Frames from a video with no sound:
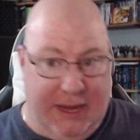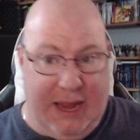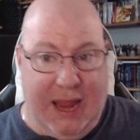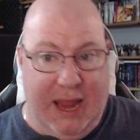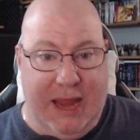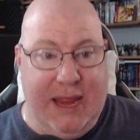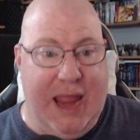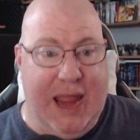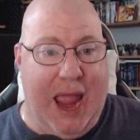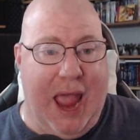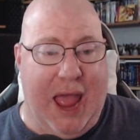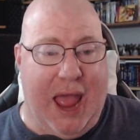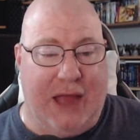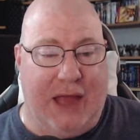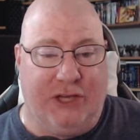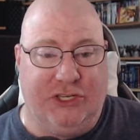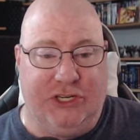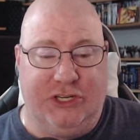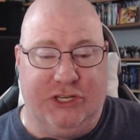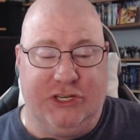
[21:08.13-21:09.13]
Yeah,
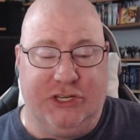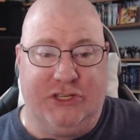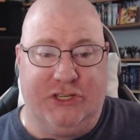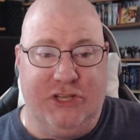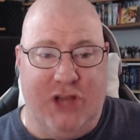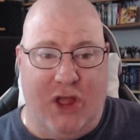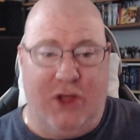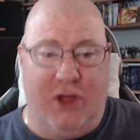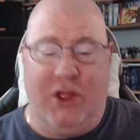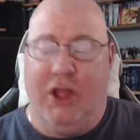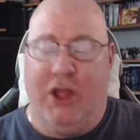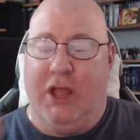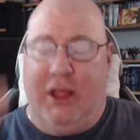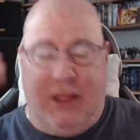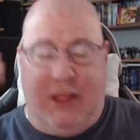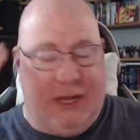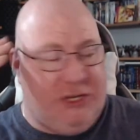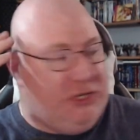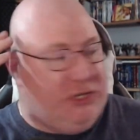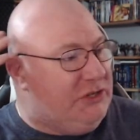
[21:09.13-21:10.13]
she just knows,
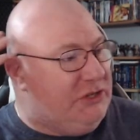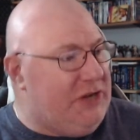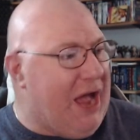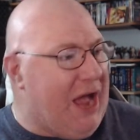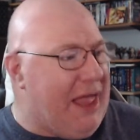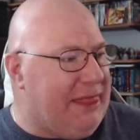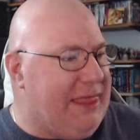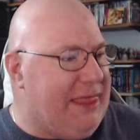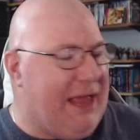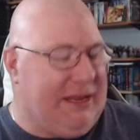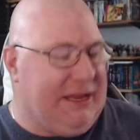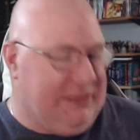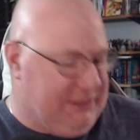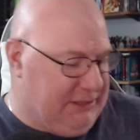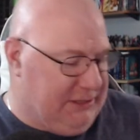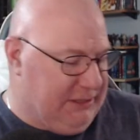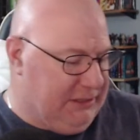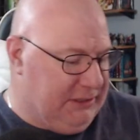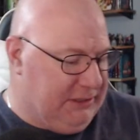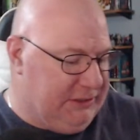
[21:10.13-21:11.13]
like she's got that
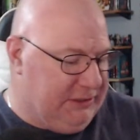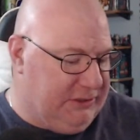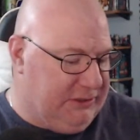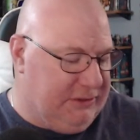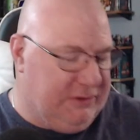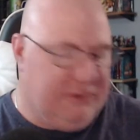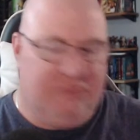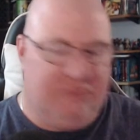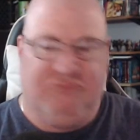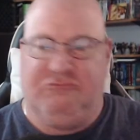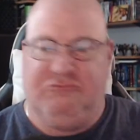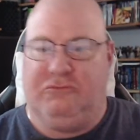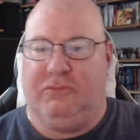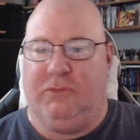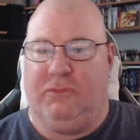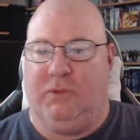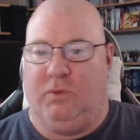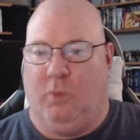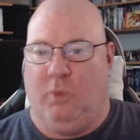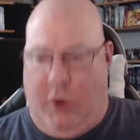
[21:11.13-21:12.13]

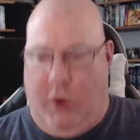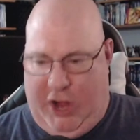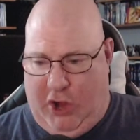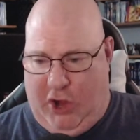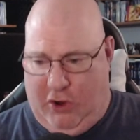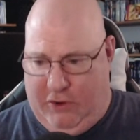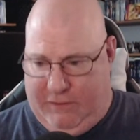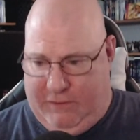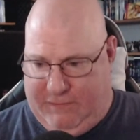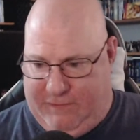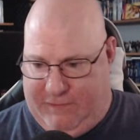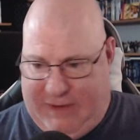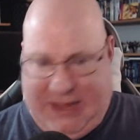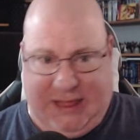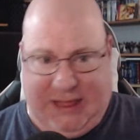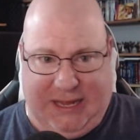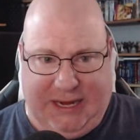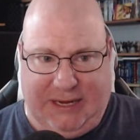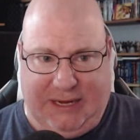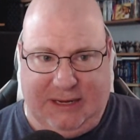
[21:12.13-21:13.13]
weird feeling.